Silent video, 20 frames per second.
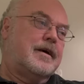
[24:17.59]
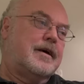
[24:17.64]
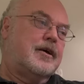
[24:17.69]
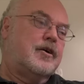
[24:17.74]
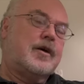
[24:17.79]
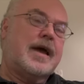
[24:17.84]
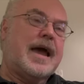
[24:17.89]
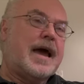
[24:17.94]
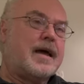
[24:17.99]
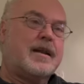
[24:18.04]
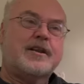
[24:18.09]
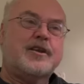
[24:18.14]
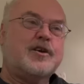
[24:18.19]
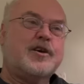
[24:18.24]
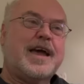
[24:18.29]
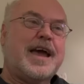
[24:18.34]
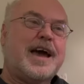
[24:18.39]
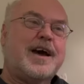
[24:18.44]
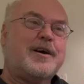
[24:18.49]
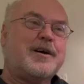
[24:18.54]
you can't, you
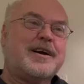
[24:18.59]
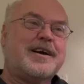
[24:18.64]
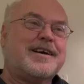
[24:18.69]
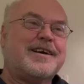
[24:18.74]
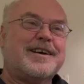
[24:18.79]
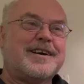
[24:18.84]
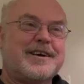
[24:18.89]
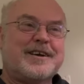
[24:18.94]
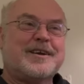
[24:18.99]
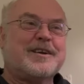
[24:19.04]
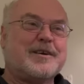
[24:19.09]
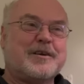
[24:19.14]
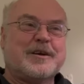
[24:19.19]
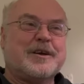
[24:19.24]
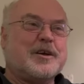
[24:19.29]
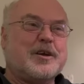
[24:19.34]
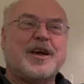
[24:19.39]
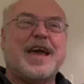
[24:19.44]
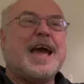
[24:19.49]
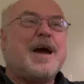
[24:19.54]
can't,
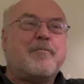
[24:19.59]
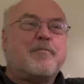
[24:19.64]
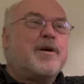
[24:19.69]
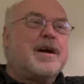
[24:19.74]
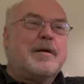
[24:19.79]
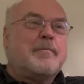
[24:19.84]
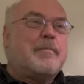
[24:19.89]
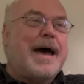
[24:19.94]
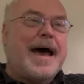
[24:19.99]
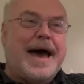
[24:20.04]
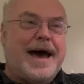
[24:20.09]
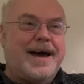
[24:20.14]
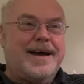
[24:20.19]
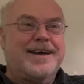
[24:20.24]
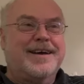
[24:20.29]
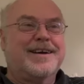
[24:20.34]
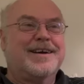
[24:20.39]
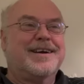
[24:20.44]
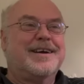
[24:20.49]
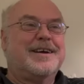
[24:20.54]
you can't bring it
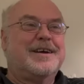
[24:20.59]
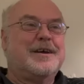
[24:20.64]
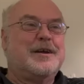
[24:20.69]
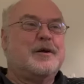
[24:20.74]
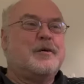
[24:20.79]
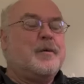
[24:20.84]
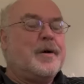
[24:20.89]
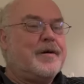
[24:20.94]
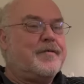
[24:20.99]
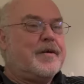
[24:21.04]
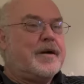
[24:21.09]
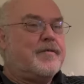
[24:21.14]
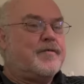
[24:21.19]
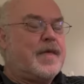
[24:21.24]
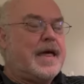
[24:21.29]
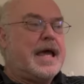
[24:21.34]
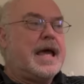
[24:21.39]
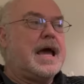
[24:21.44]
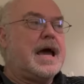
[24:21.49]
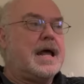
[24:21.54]
back. You know, if, if
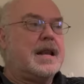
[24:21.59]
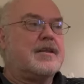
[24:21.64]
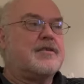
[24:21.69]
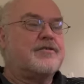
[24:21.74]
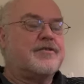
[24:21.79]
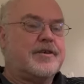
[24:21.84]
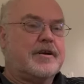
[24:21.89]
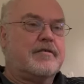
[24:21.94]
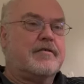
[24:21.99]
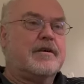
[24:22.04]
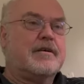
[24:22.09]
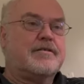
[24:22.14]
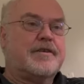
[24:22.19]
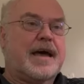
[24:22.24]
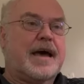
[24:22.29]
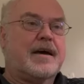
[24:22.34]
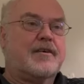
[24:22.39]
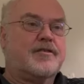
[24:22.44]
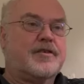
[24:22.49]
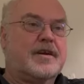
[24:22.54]
they had a serious
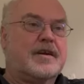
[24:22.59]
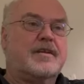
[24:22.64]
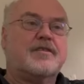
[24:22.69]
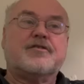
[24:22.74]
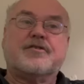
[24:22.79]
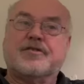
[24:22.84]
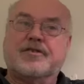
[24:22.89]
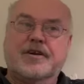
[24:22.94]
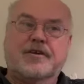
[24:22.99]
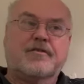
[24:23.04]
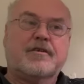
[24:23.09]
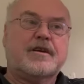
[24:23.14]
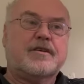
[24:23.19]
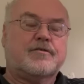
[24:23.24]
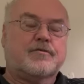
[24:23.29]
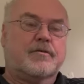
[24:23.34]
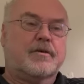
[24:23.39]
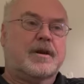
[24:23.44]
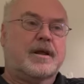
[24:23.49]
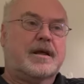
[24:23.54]
accident, a
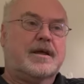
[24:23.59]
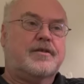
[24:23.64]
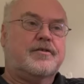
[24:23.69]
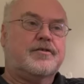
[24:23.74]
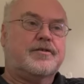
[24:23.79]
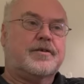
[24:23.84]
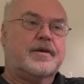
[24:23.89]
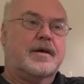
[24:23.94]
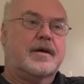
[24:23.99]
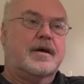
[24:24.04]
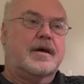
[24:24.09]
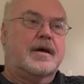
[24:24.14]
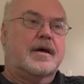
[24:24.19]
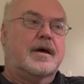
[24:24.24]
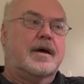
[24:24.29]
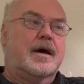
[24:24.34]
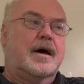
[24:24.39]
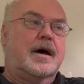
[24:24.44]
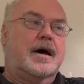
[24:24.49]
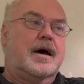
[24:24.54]
serious release,
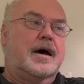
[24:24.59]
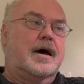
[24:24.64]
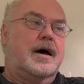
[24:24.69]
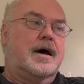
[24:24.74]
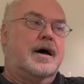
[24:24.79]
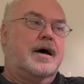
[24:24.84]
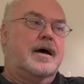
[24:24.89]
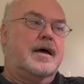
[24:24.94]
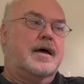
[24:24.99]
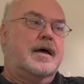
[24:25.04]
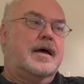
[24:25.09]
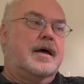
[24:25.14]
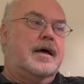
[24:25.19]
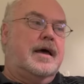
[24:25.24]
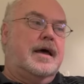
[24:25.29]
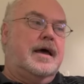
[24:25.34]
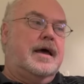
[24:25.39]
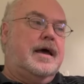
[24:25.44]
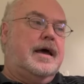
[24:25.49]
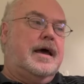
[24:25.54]
uh,
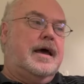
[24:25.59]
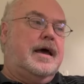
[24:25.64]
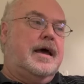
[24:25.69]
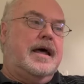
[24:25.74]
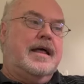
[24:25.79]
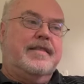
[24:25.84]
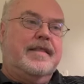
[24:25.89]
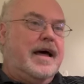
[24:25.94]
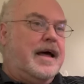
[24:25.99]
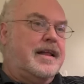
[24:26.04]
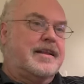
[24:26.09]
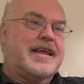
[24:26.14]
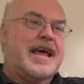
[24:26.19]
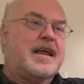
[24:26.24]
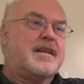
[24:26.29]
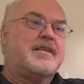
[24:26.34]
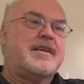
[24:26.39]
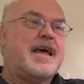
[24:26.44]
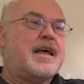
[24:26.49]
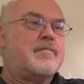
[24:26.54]
a
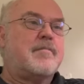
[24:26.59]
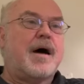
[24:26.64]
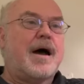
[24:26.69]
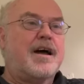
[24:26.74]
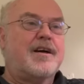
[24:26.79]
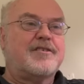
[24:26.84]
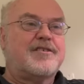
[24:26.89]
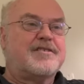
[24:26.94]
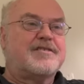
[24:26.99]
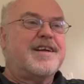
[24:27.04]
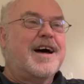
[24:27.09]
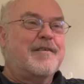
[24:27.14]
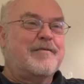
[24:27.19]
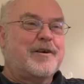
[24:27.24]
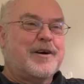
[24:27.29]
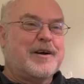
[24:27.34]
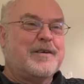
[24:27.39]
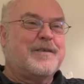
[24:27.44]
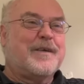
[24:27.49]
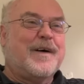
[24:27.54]
ten, ten miles is not
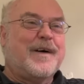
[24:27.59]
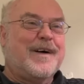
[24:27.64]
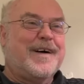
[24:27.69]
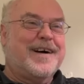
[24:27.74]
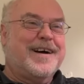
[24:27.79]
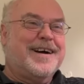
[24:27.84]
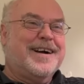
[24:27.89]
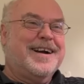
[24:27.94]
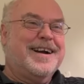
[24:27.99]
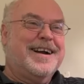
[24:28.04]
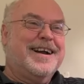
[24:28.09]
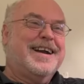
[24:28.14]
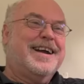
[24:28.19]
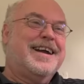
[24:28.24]
very far.